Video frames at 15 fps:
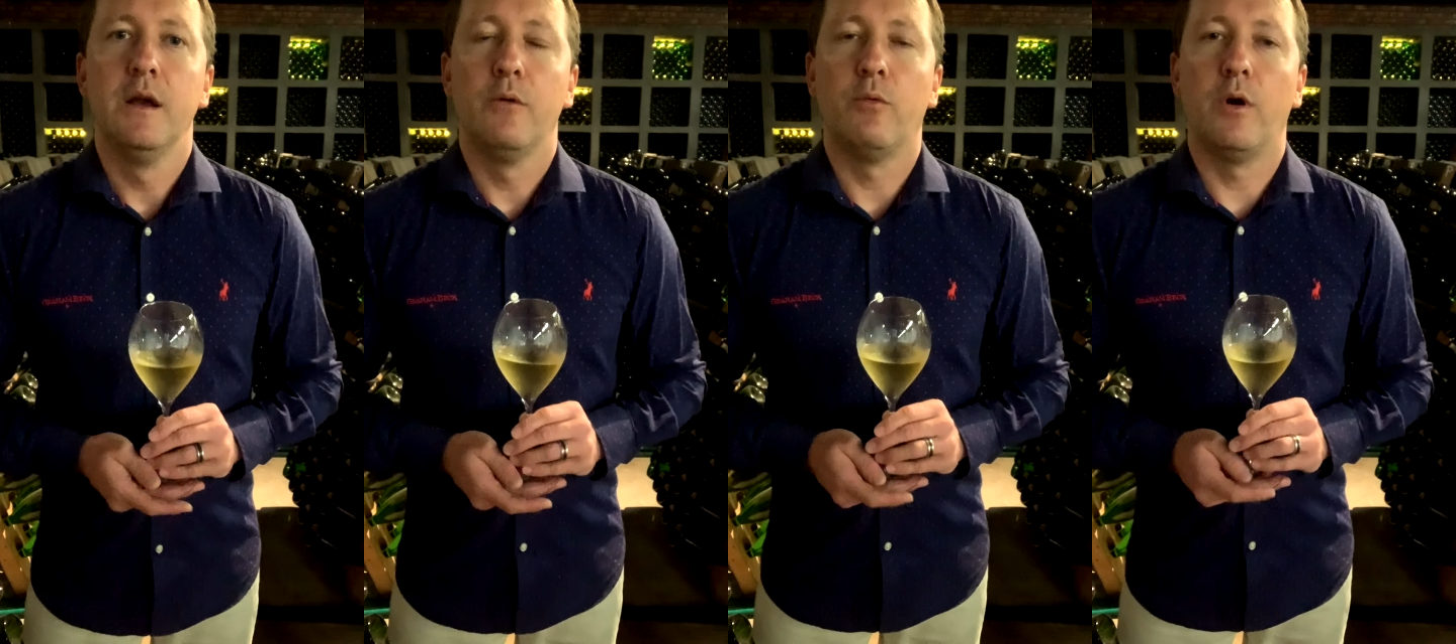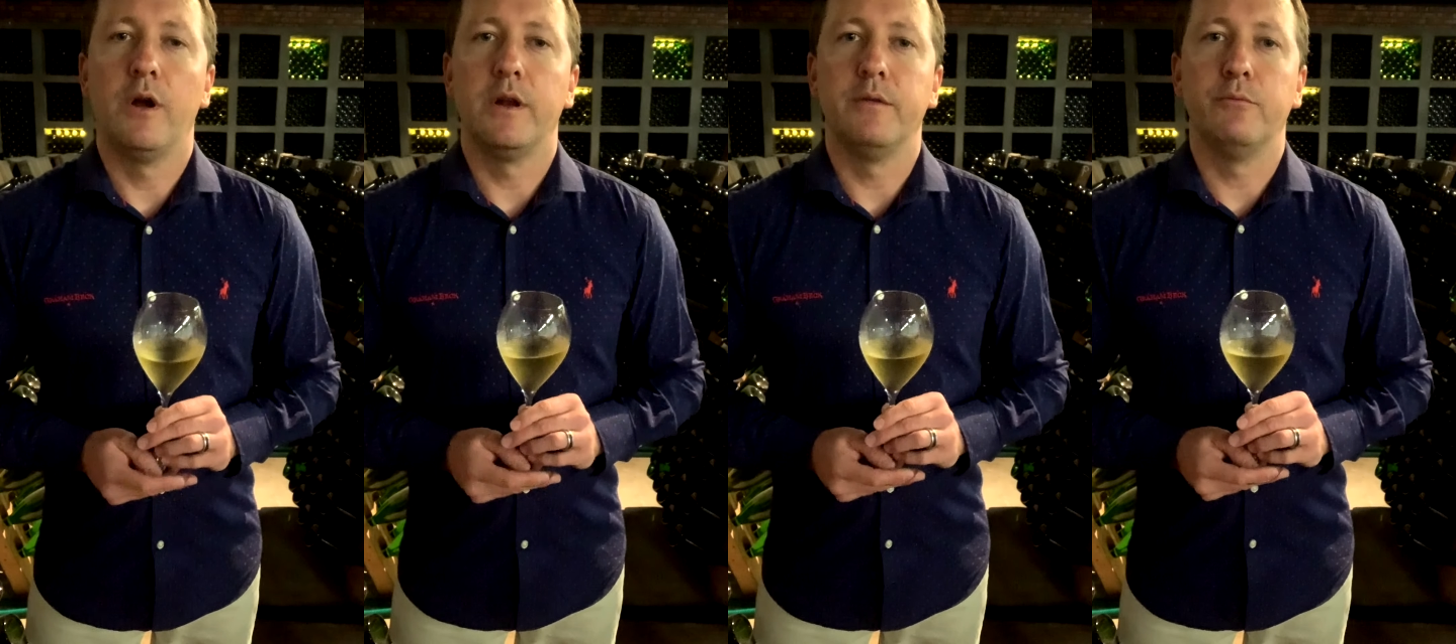
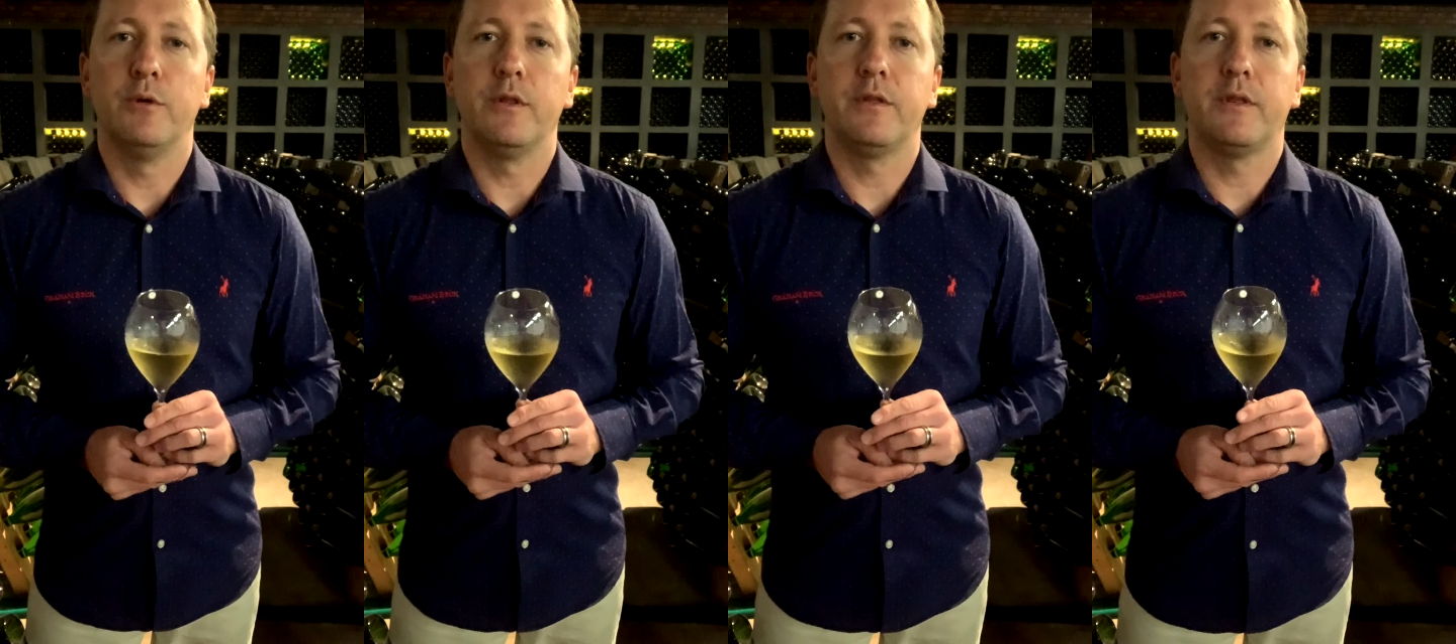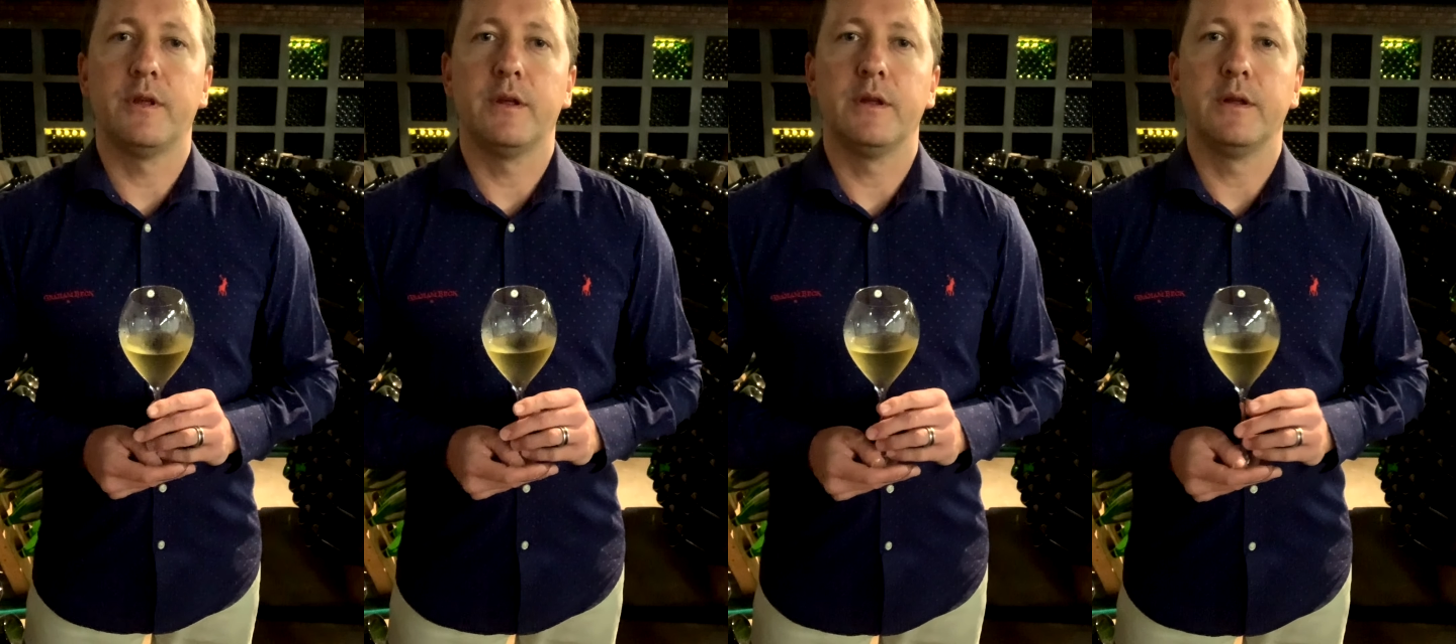wine
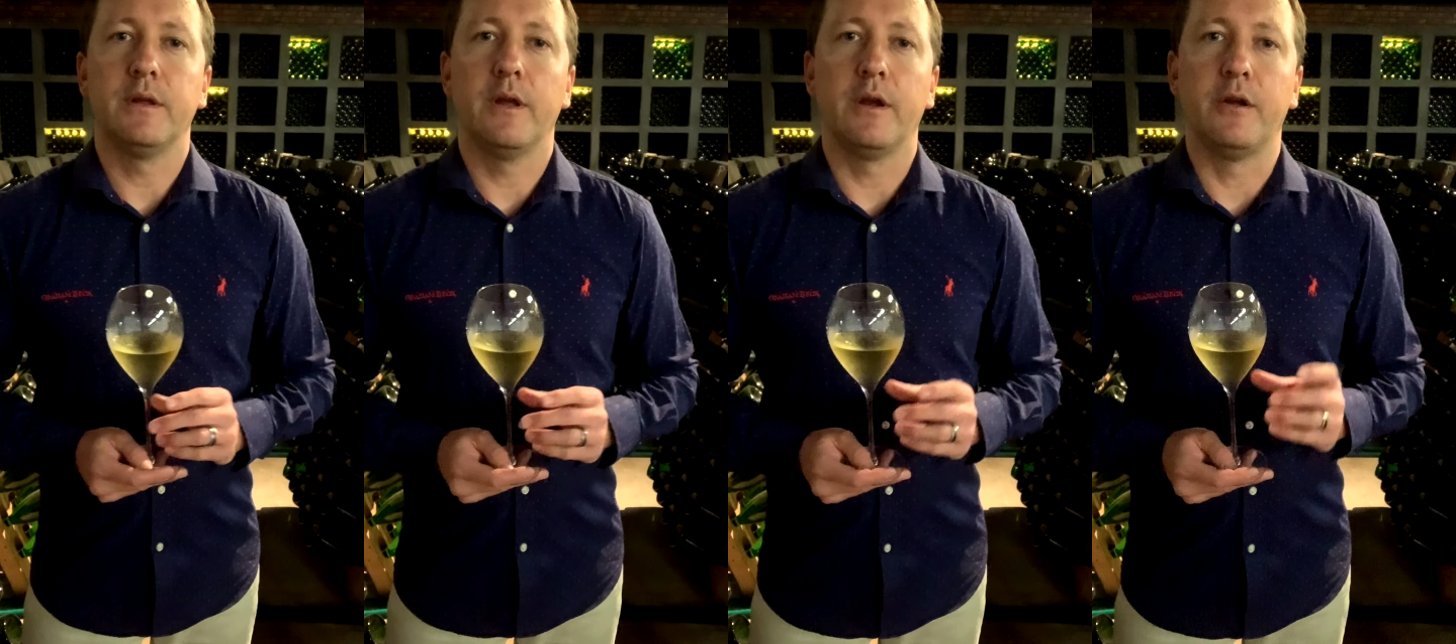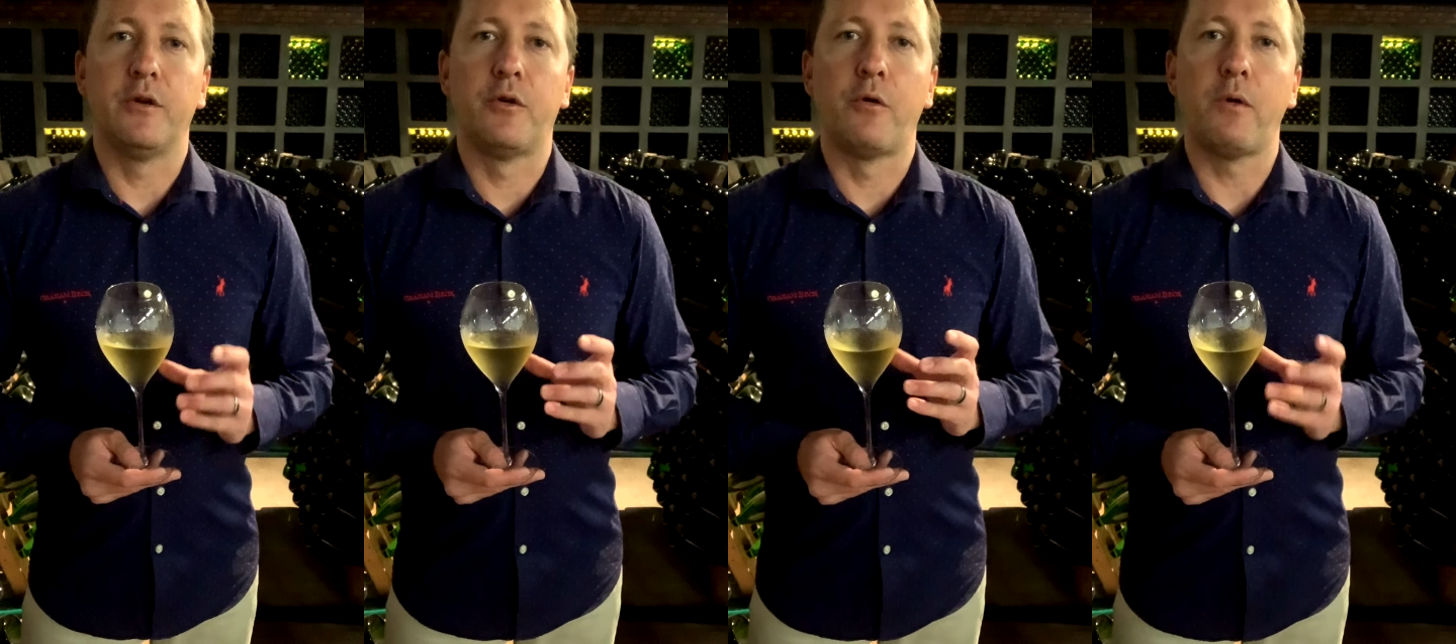with a
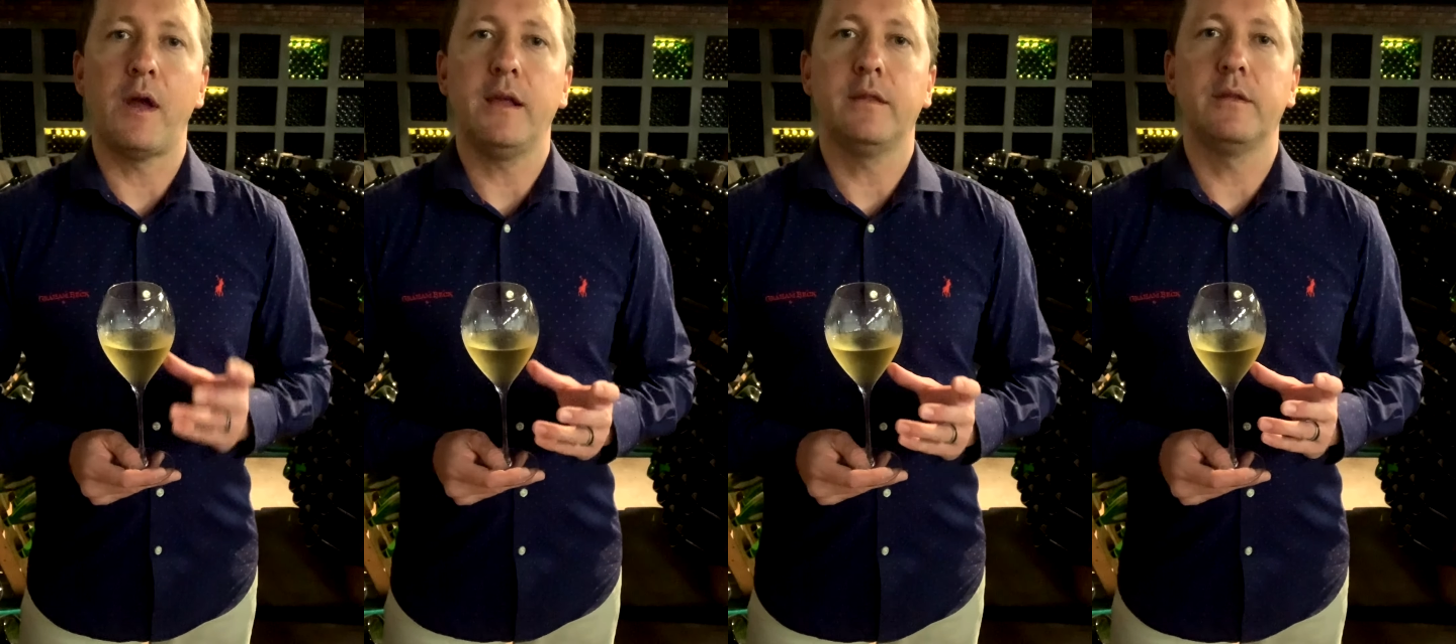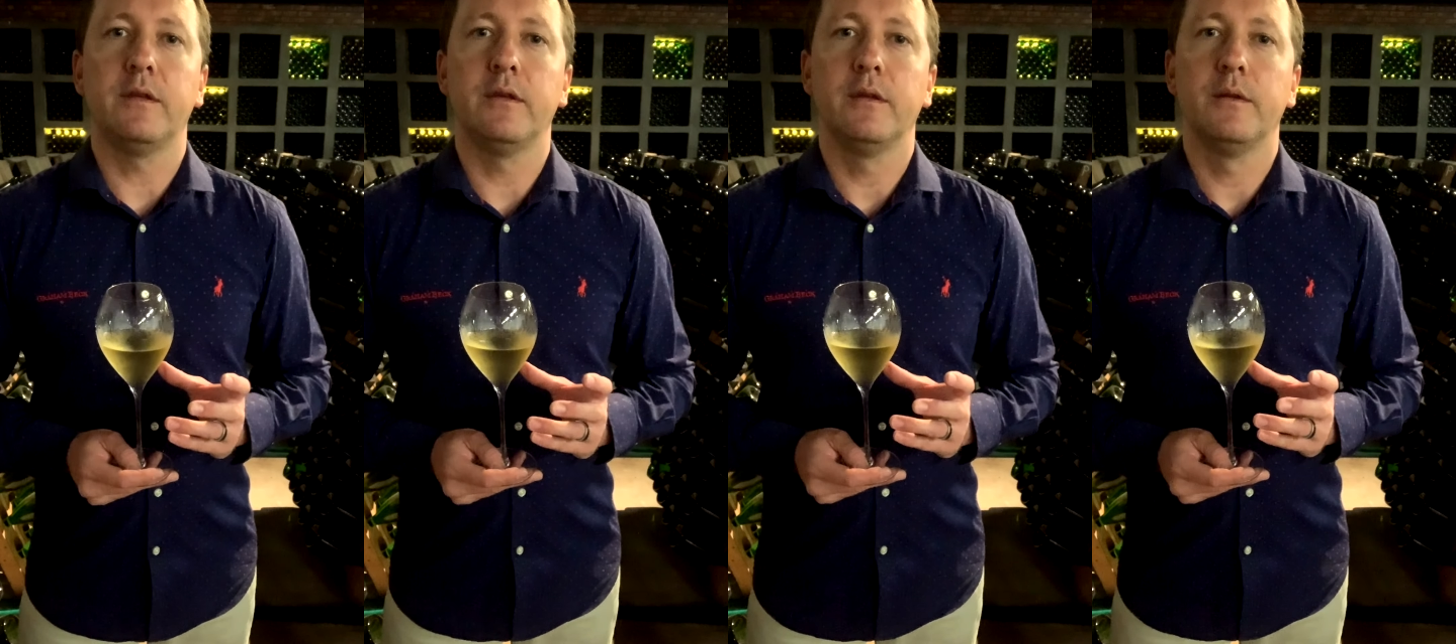great